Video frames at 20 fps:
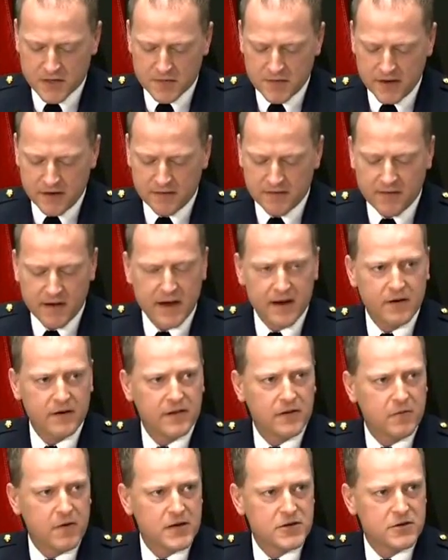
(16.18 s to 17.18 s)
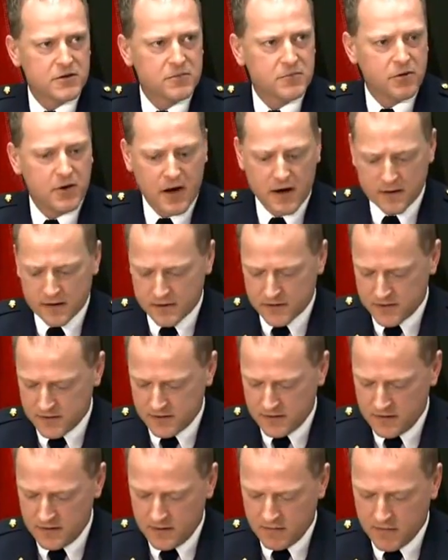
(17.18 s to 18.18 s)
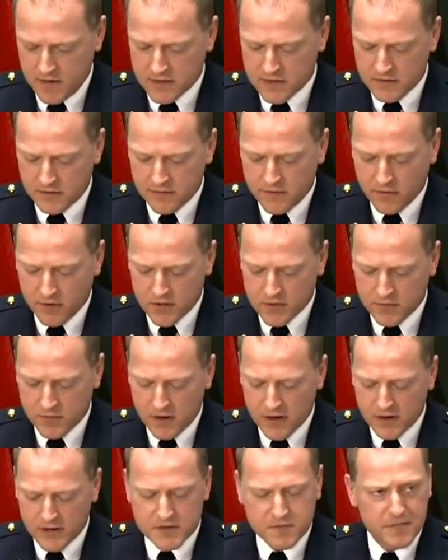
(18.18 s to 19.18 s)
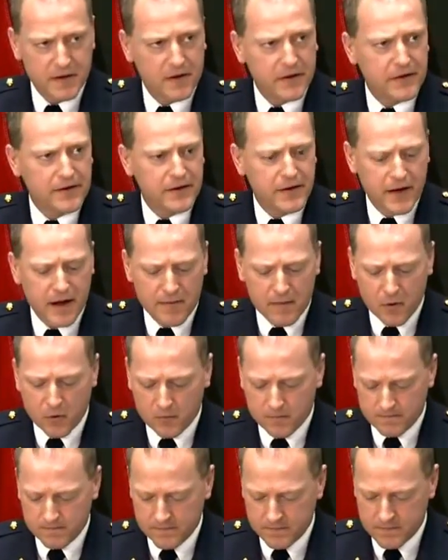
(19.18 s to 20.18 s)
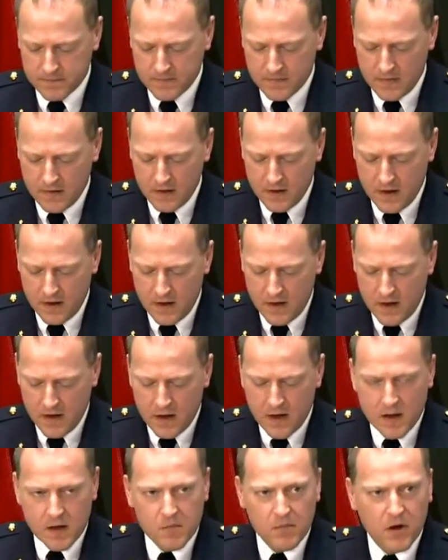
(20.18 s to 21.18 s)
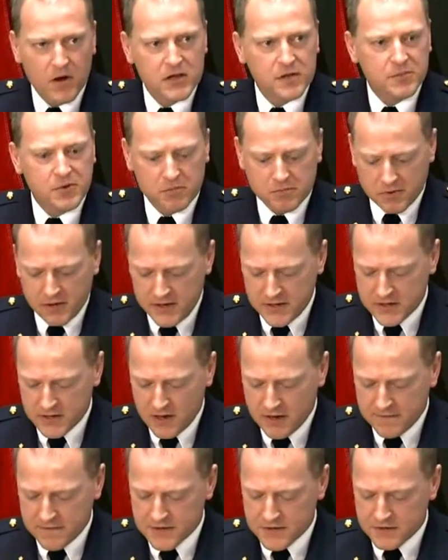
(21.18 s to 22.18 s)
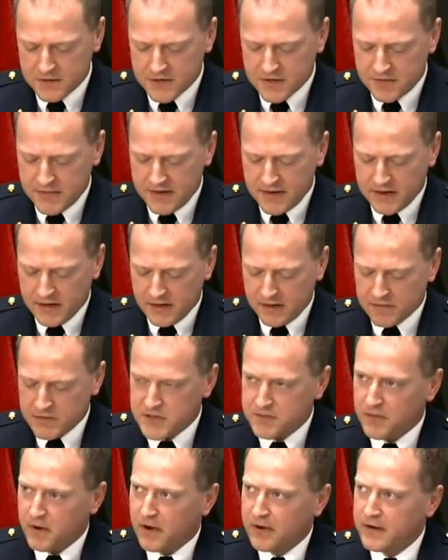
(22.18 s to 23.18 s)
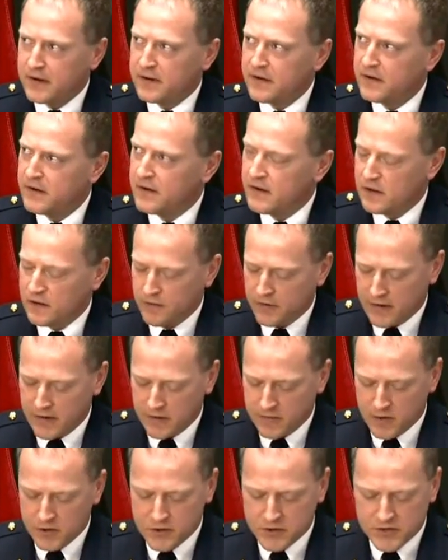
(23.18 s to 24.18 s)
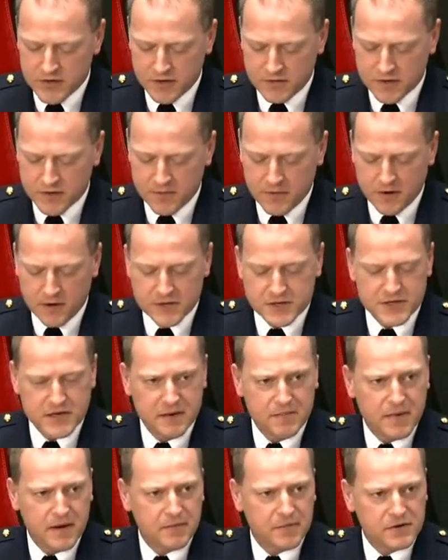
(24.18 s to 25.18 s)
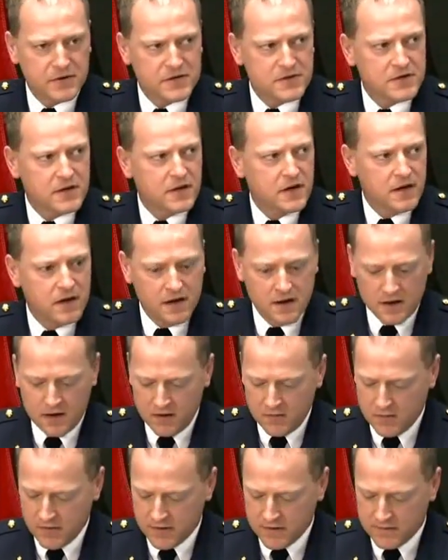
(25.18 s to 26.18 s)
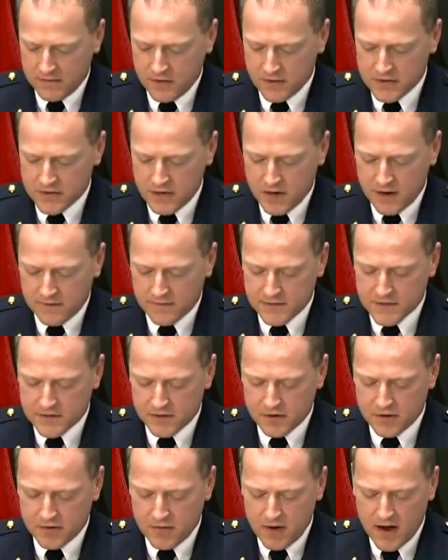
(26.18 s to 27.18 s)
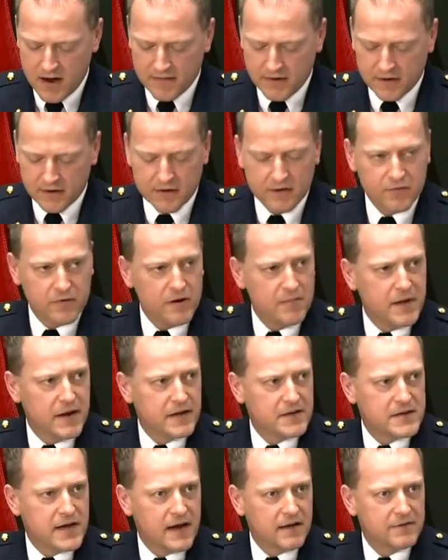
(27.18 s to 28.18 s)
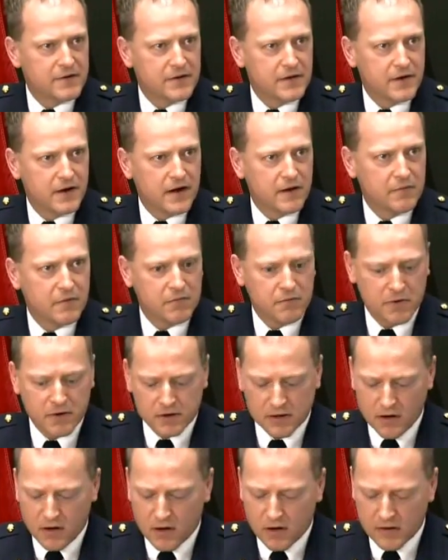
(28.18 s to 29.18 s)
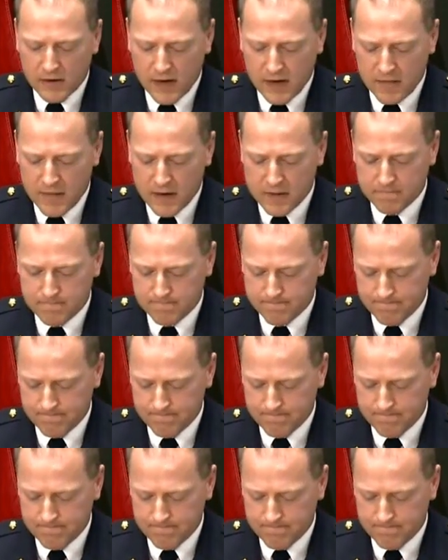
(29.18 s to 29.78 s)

being fired at the Western Products Western Forest Products mill in Nanaimo. Multiple police officers immediately responded, including emergency response team members, with the first officer arriving 3 minutes after the 911 call came in.